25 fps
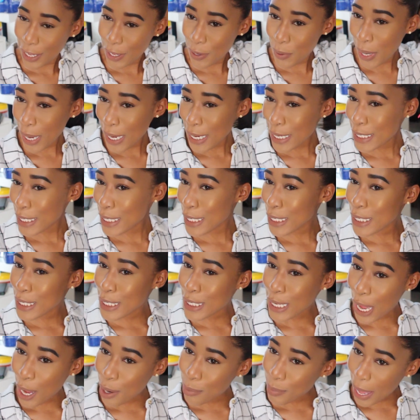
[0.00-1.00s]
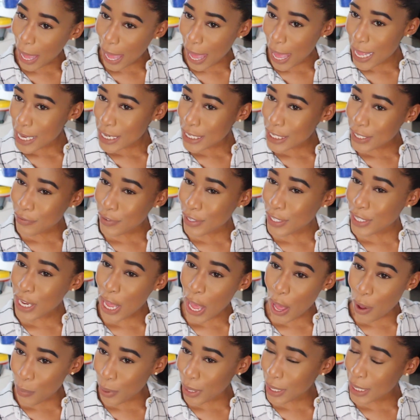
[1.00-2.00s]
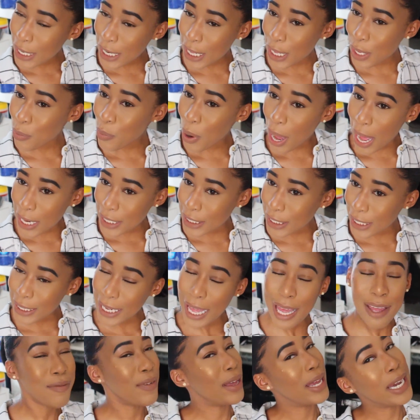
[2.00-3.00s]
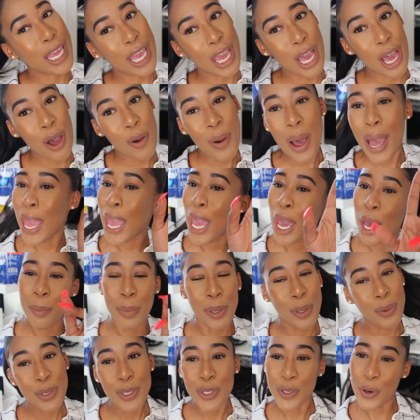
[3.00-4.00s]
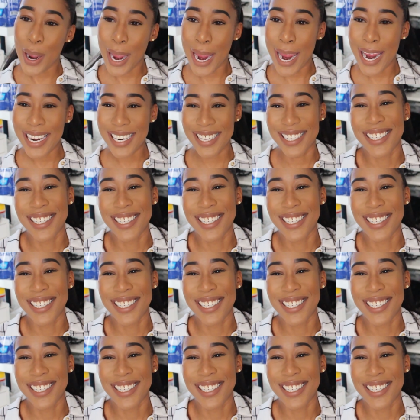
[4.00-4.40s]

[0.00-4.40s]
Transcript: Thank you guys so much for totally watching that video. I hope you enjoyed.